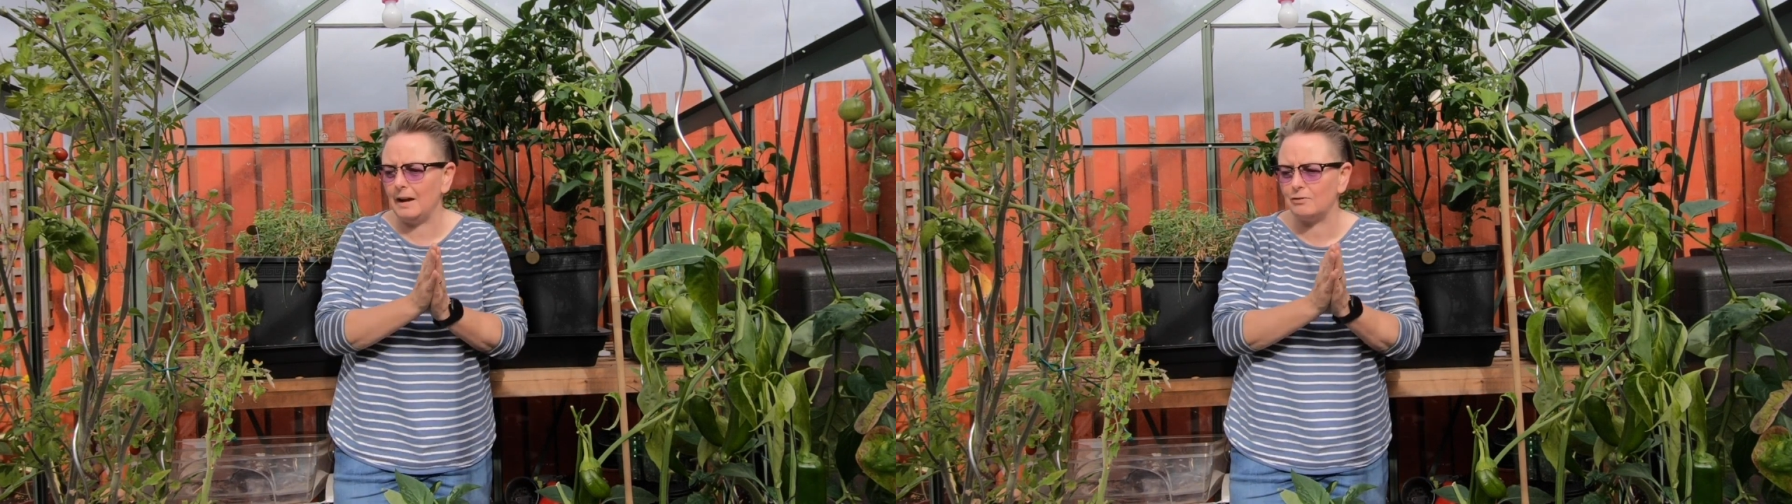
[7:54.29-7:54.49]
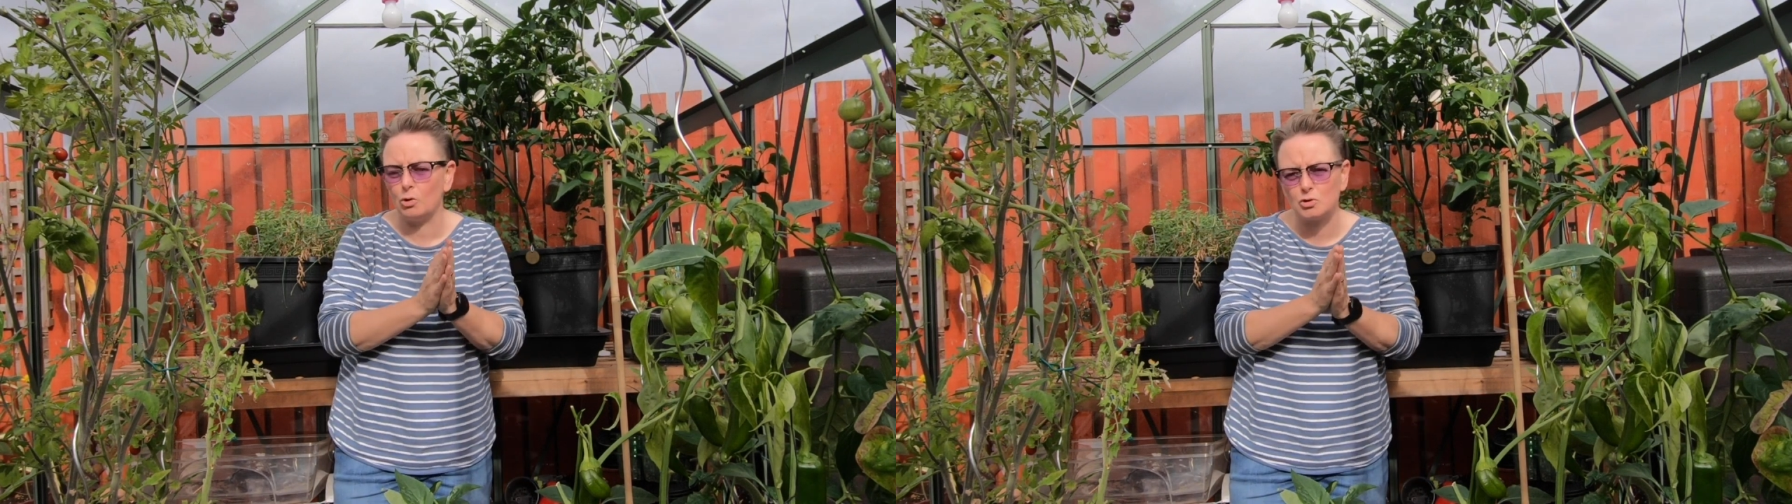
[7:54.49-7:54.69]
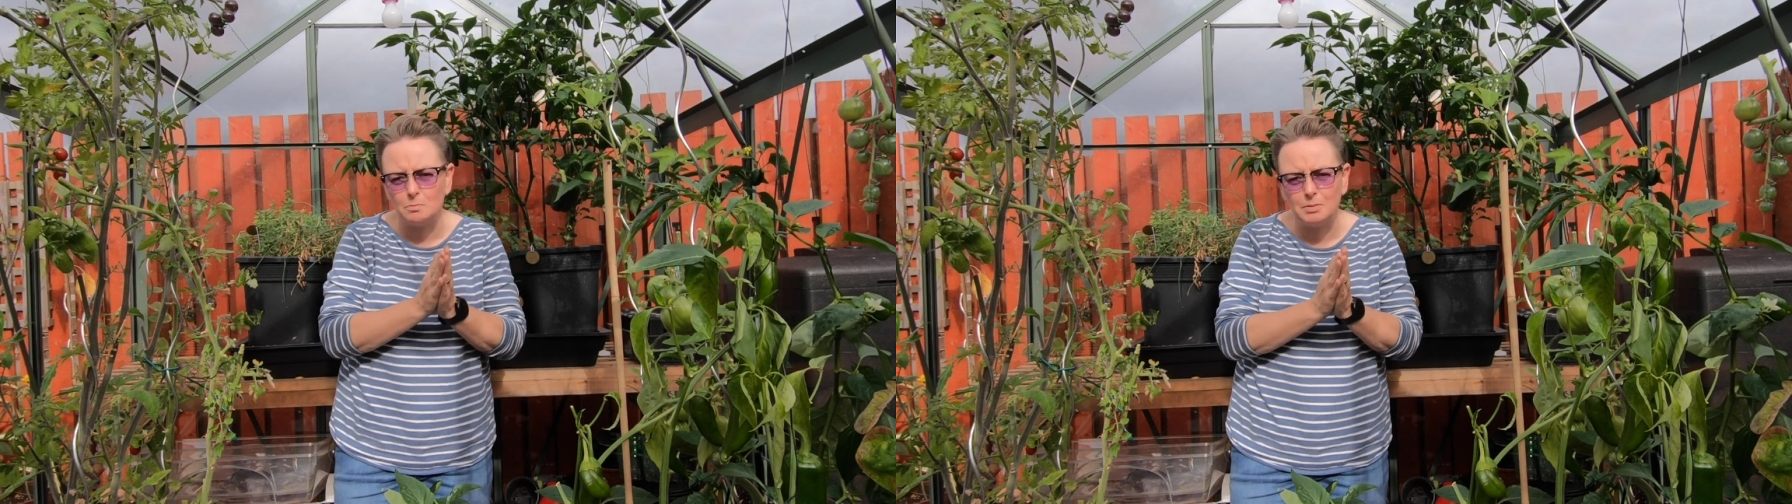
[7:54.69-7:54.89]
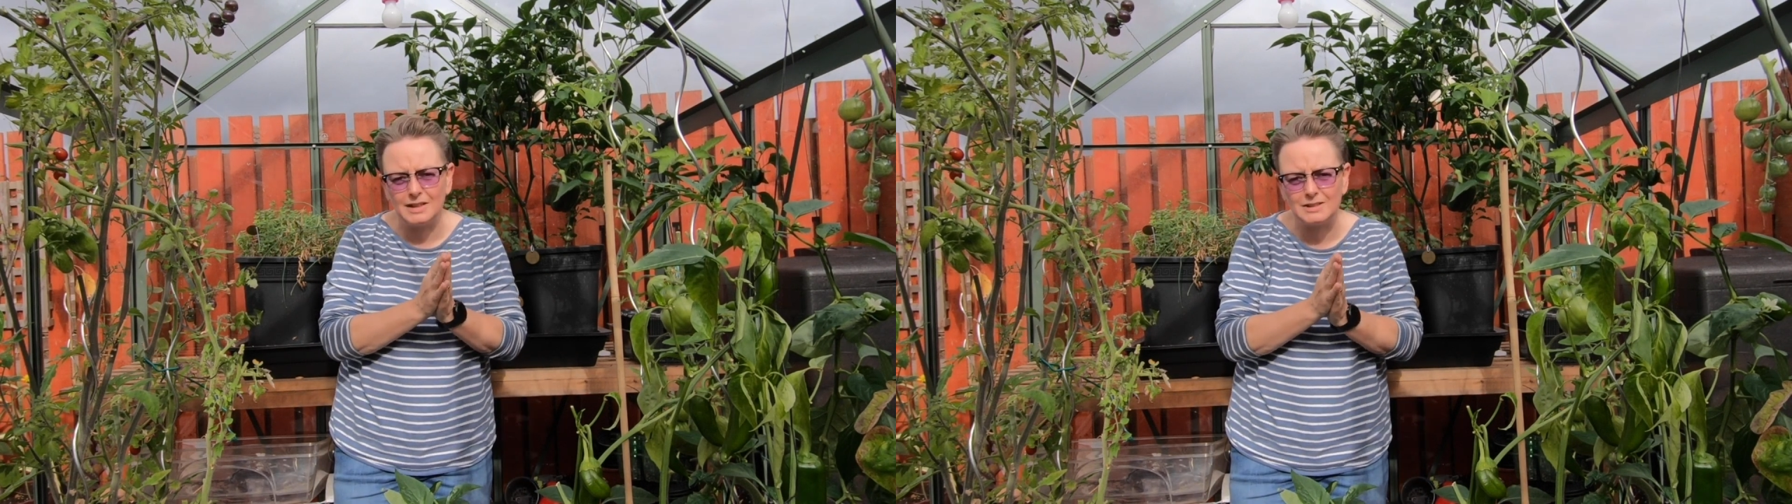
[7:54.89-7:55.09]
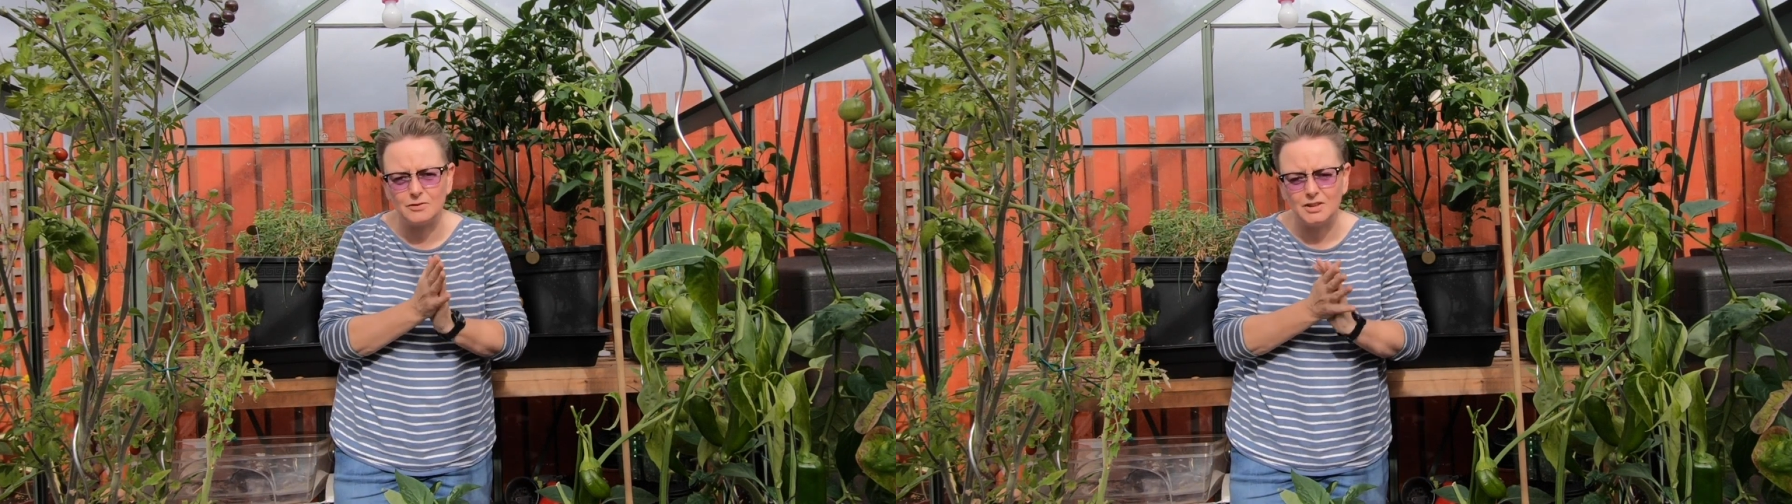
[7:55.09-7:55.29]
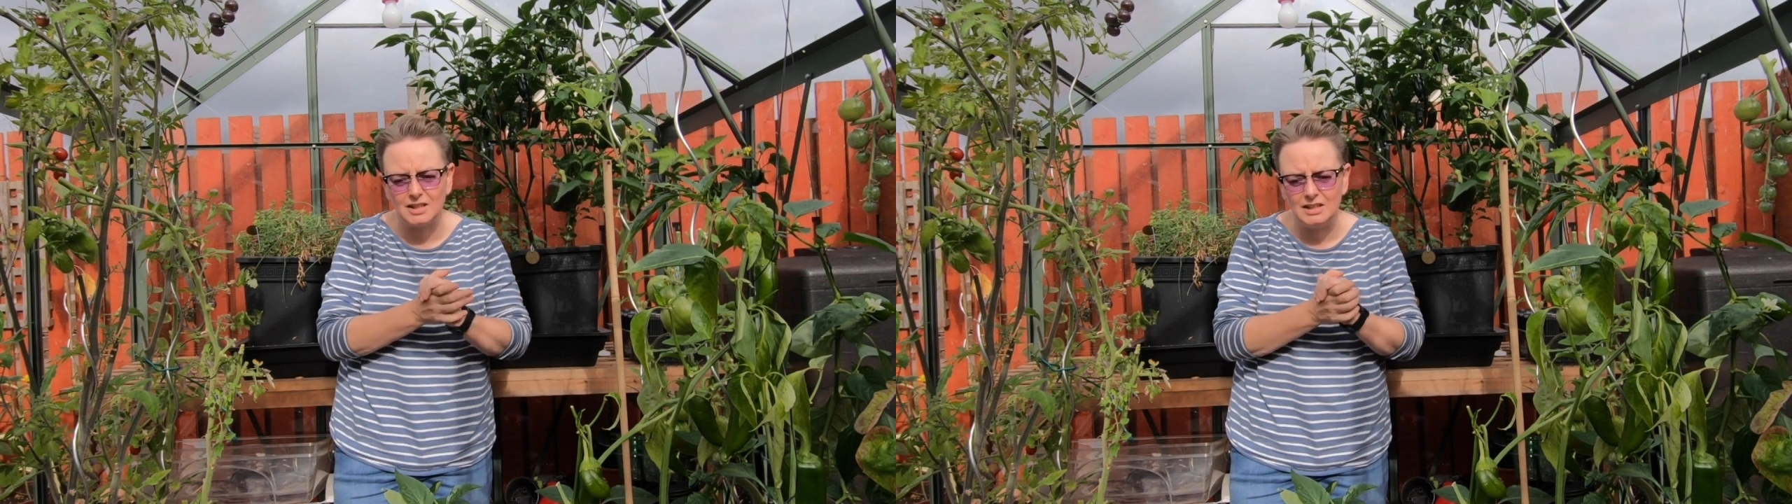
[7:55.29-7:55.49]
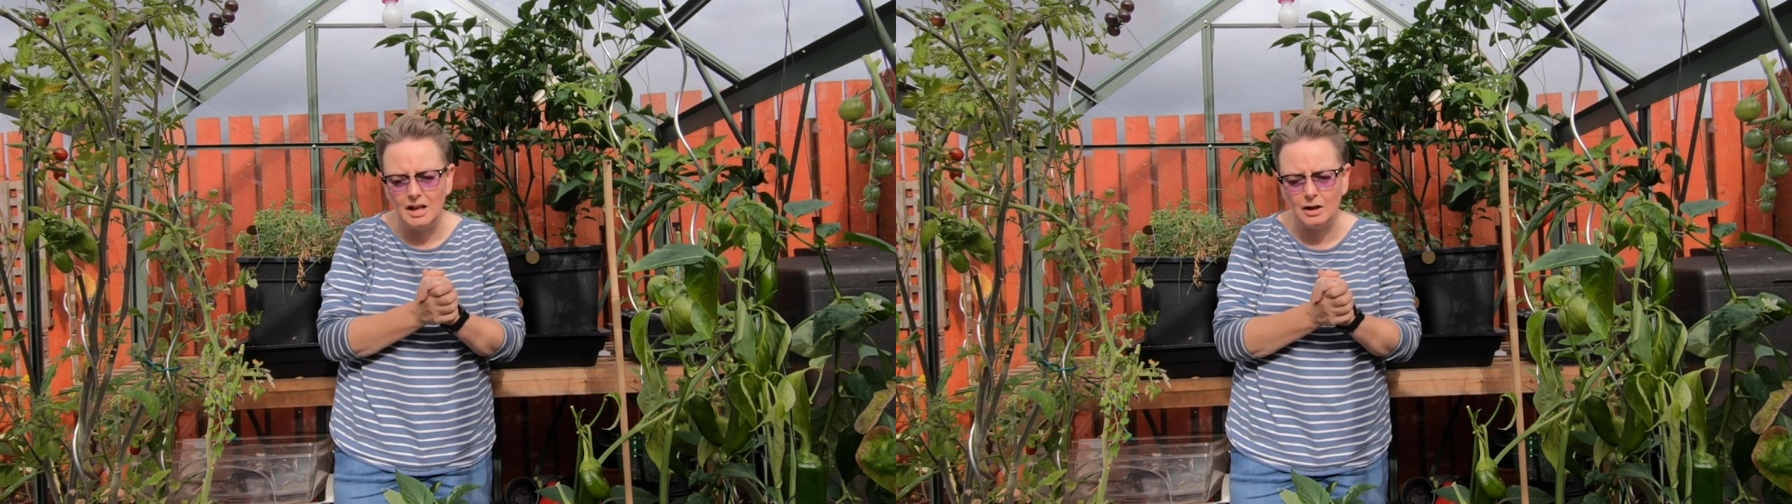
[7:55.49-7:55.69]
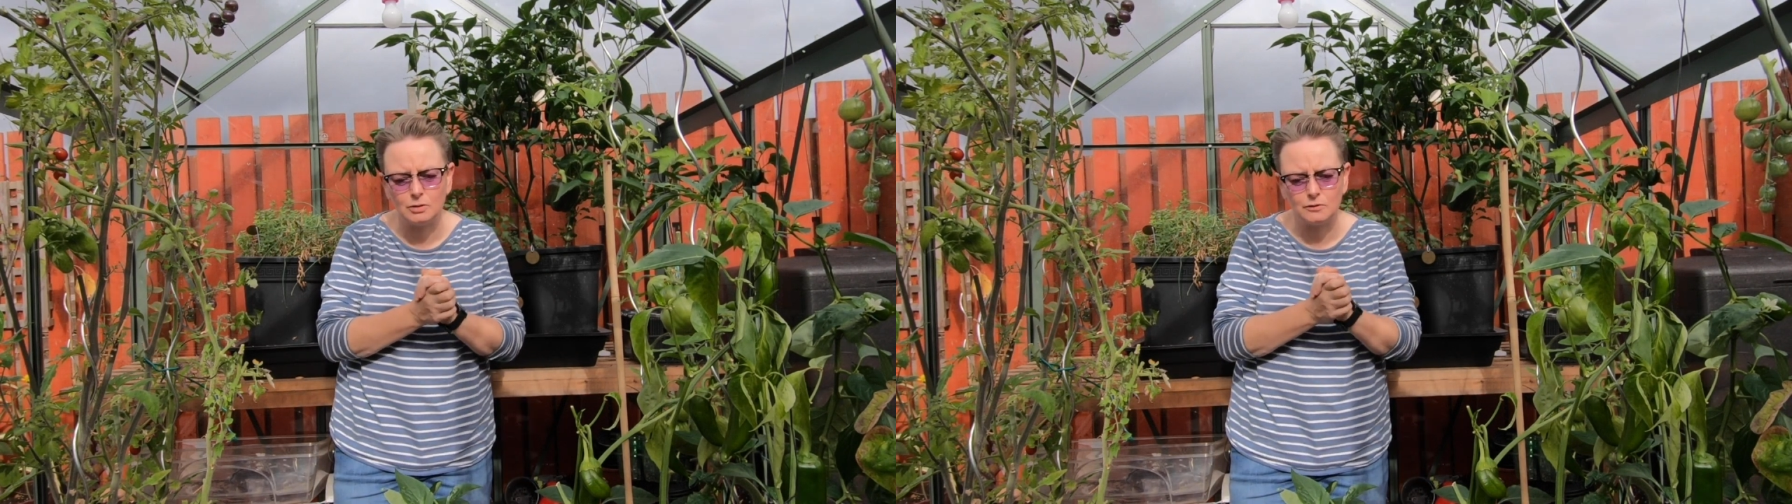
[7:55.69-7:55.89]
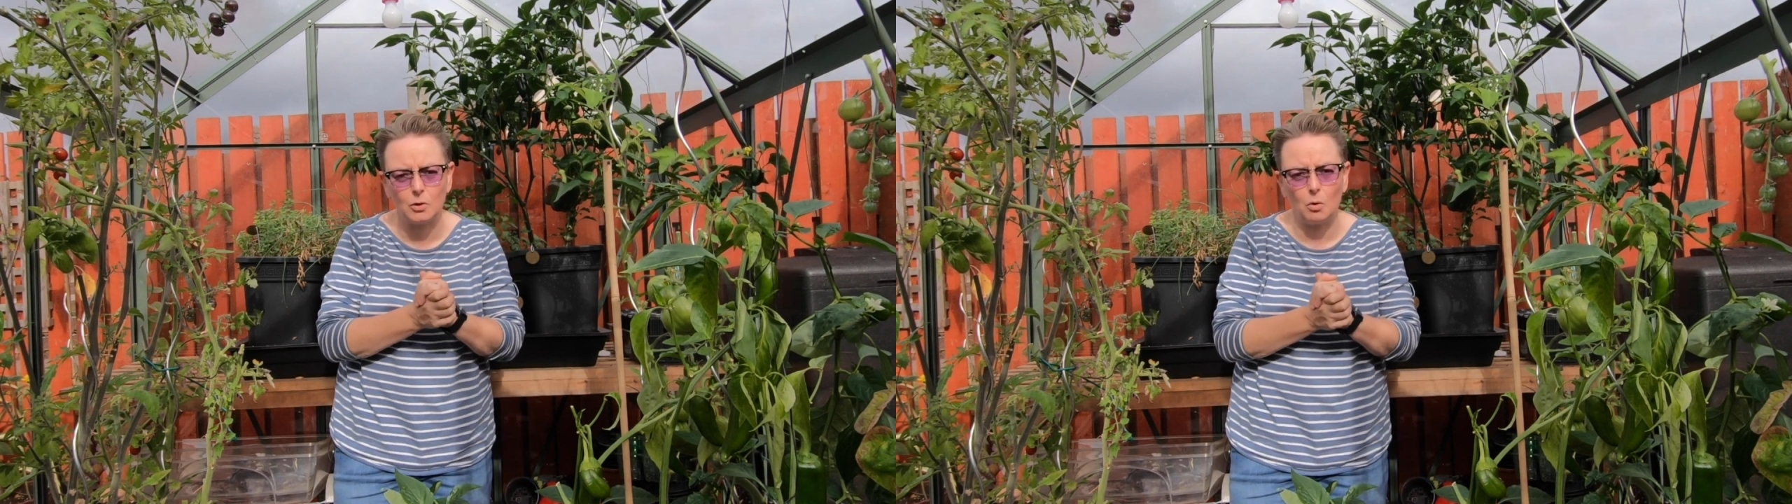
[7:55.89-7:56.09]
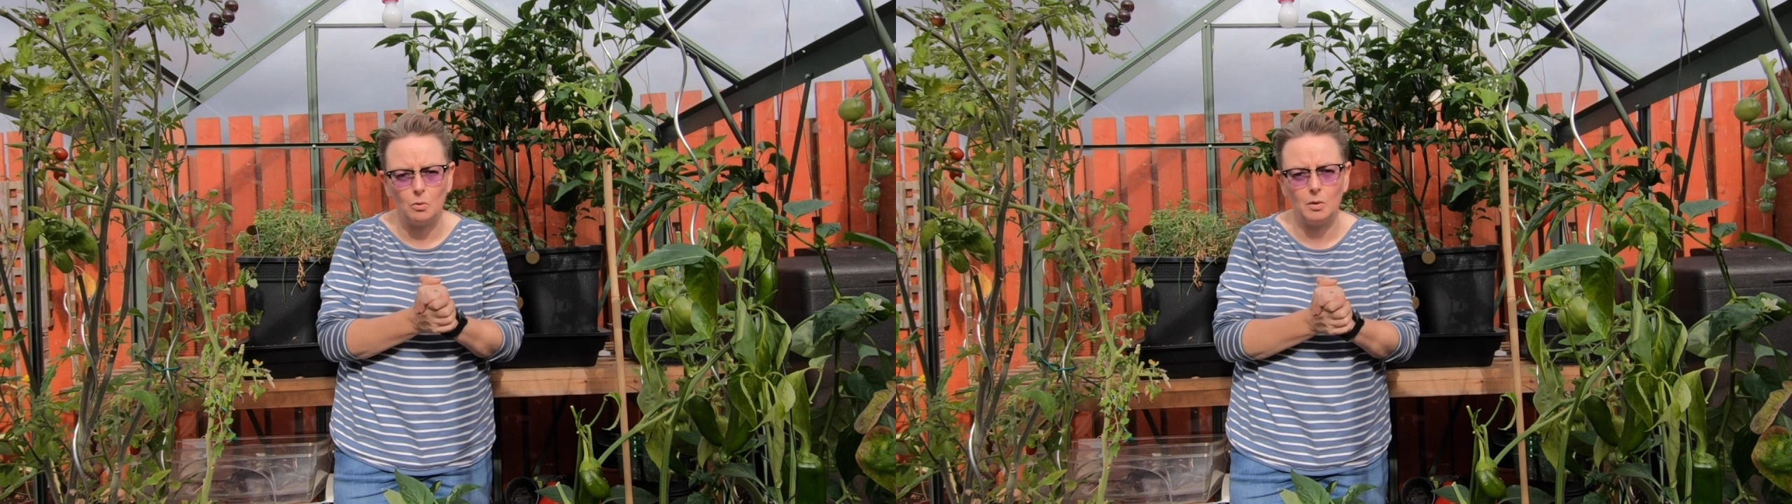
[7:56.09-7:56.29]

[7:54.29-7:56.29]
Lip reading: I've got some plans for the greenhouse for